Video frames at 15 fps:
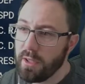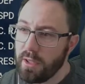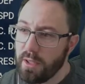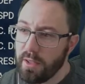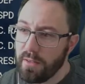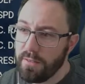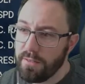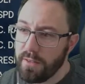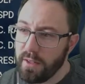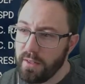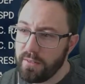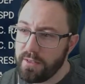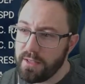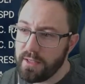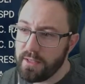5,
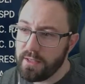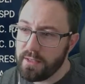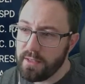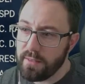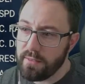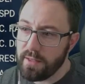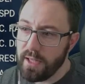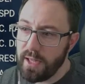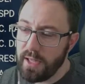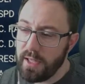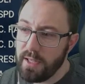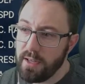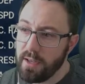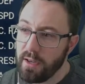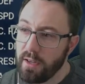6, 7, 8,
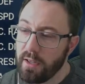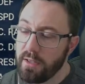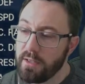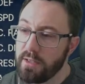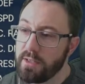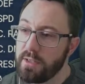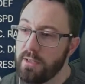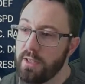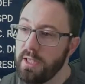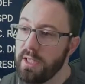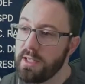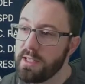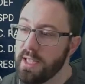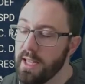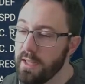9. So you need
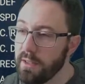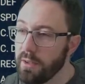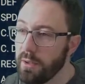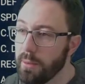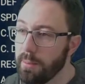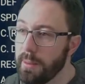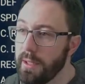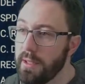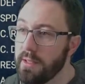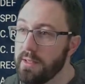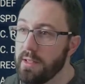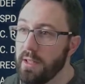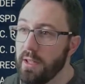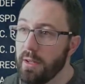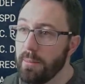10 copies
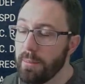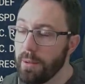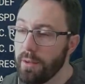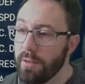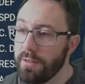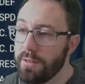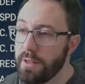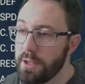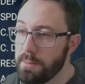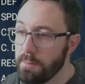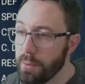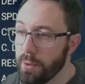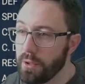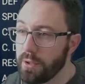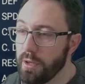per finished
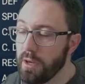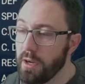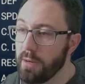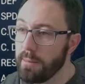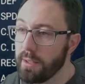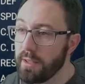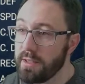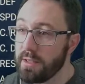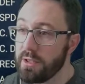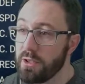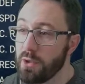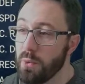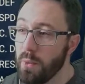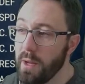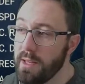booked Armiger. So that's
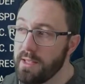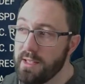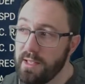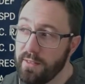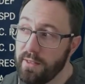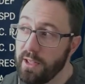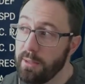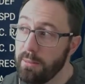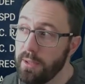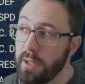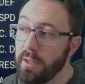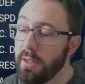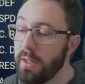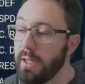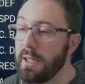20 of him you're going
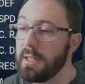to need to